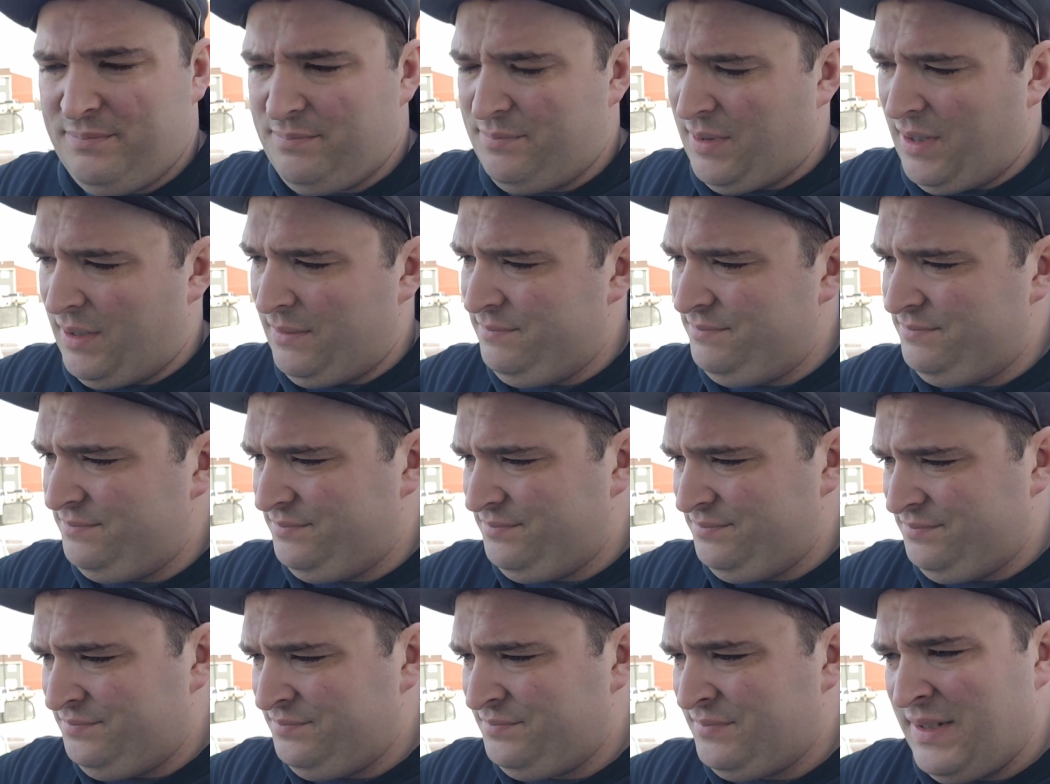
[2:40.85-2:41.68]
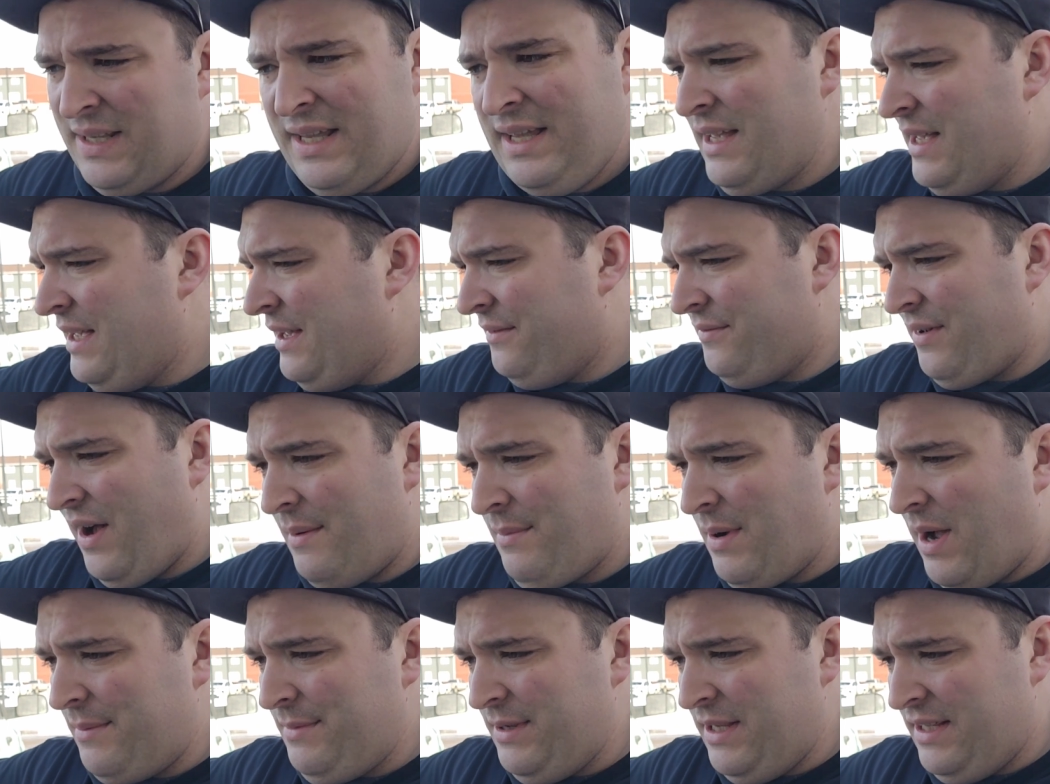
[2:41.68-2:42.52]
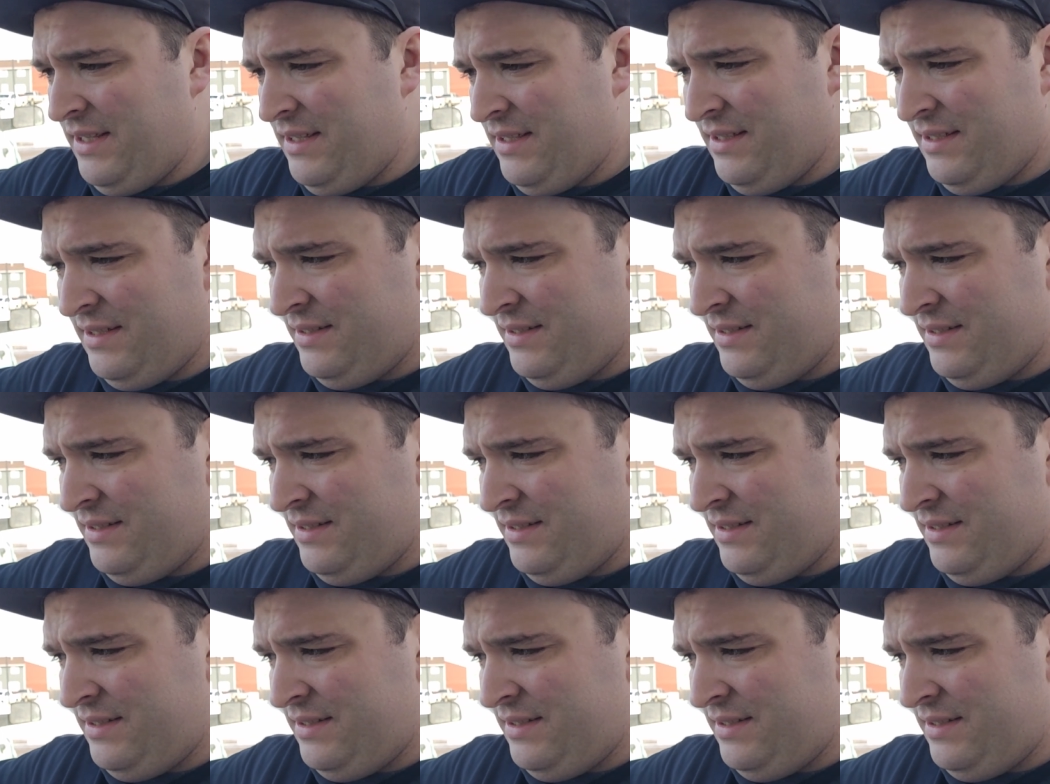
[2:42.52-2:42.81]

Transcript: but fine by me.